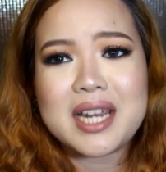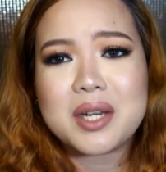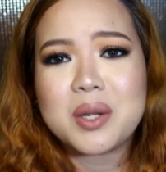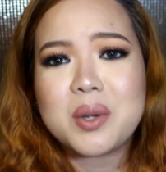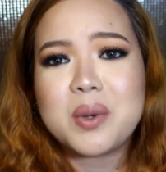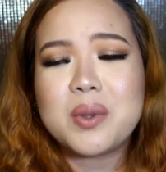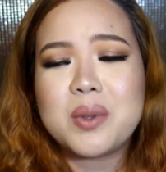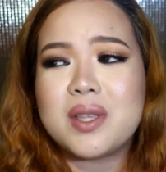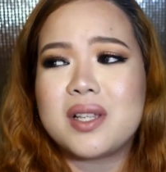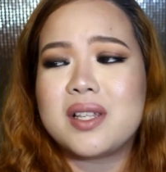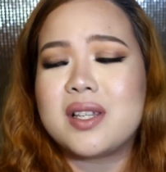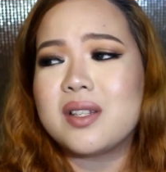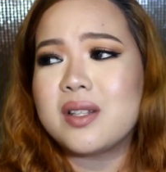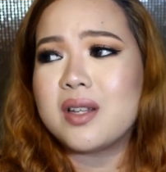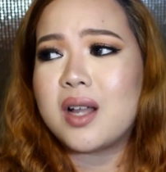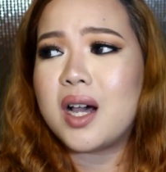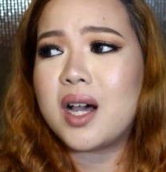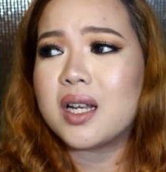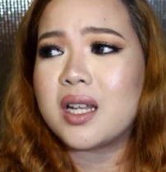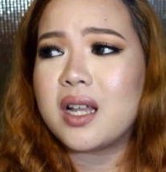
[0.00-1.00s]
I know this
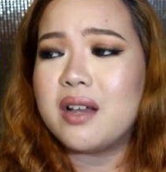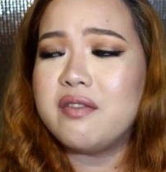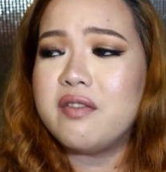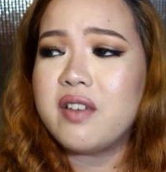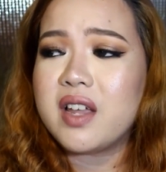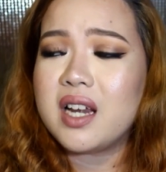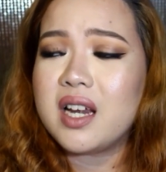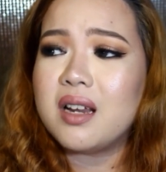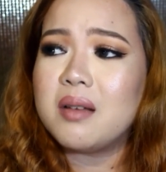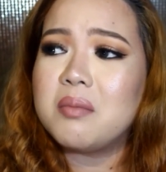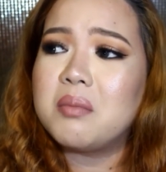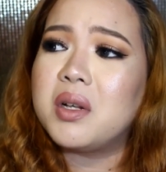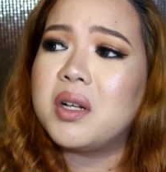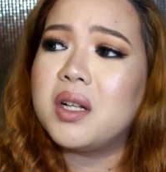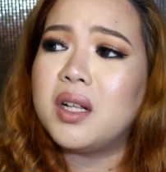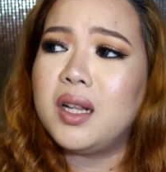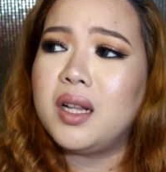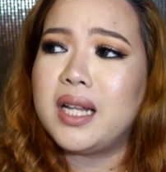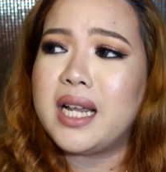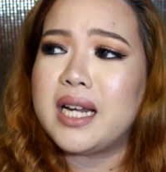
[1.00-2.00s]
is not
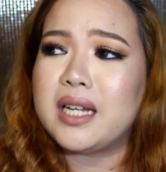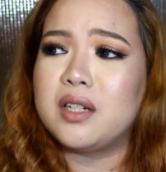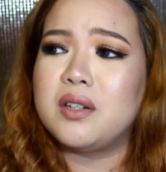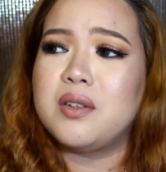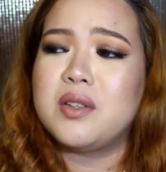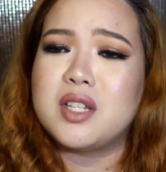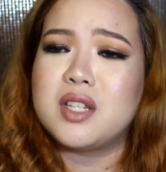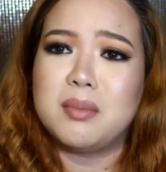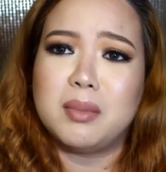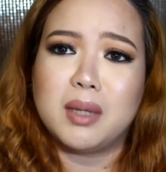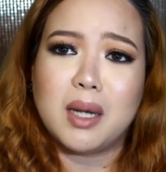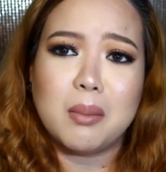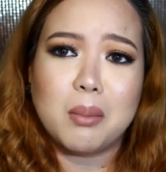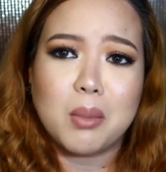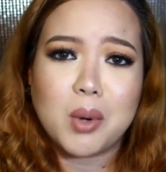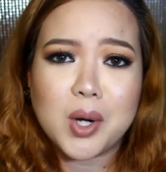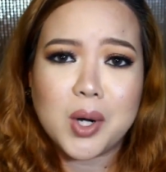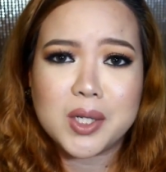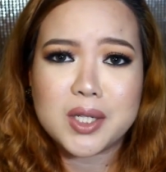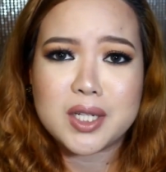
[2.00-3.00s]
available like dun sa
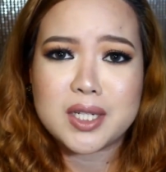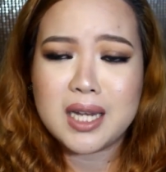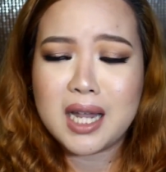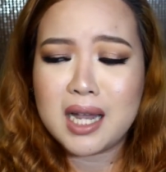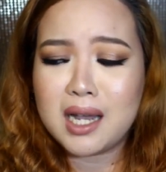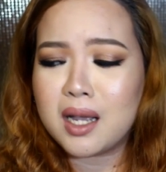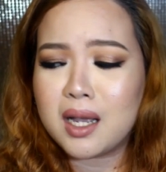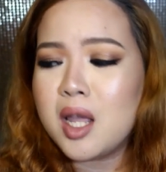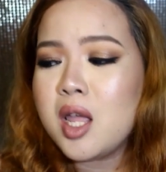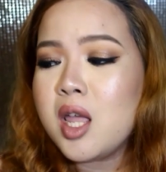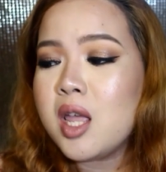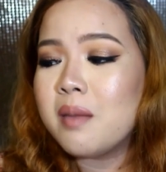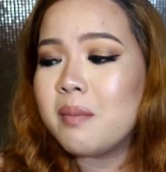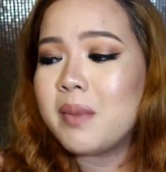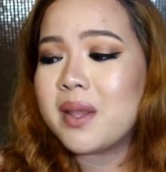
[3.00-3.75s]
mga malls lang,